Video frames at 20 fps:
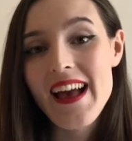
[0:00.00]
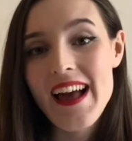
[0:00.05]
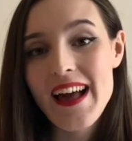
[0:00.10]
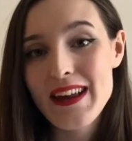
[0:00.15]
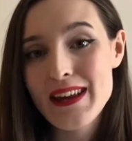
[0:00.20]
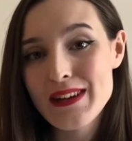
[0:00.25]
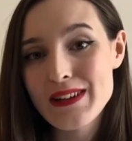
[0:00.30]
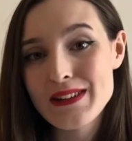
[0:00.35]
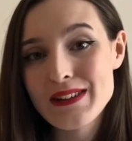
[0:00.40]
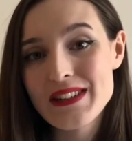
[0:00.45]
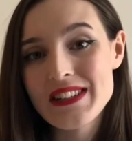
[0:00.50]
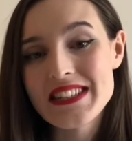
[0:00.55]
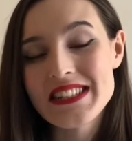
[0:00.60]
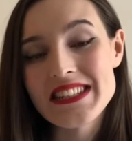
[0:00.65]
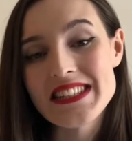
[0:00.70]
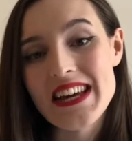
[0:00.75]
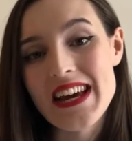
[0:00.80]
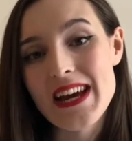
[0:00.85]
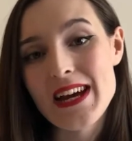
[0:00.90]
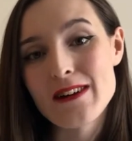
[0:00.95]
Hello,
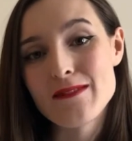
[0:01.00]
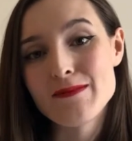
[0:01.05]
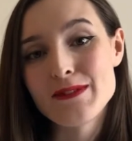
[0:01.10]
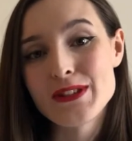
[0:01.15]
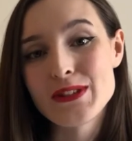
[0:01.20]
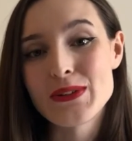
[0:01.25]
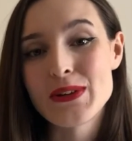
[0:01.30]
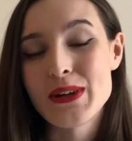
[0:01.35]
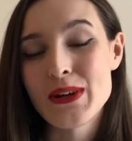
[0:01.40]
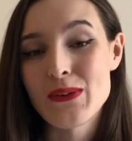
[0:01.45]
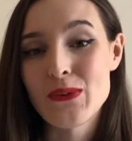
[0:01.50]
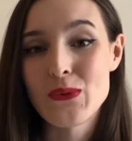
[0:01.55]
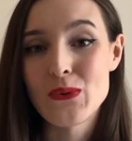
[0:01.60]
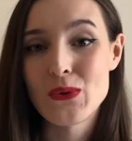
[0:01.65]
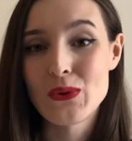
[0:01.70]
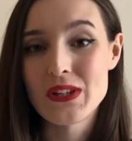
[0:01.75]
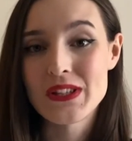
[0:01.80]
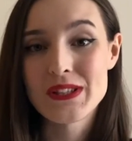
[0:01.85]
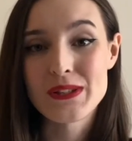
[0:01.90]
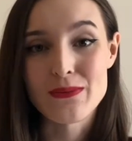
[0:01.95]
today I'm doing an
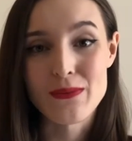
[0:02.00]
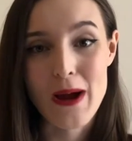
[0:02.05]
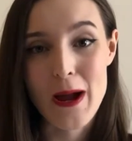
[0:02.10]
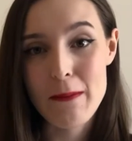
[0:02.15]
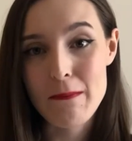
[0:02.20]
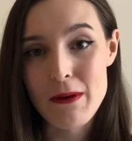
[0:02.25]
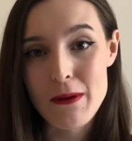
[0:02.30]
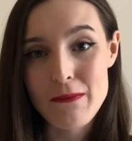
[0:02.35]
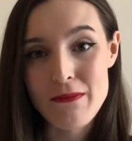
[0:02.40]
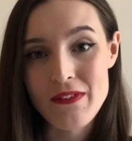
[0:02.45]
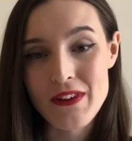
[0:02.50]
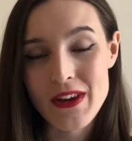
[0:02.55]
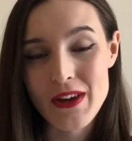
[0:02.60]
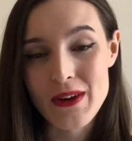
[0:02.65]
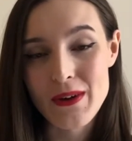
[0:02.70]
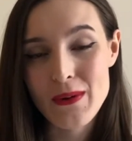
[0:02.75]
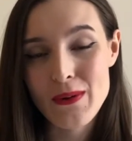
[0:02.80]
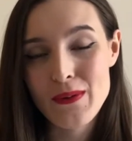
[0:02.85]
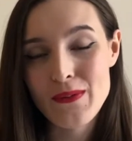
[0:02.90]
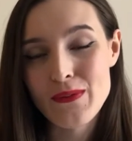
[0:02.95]
August wrap-up
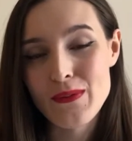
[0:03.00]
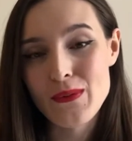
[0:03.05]
video of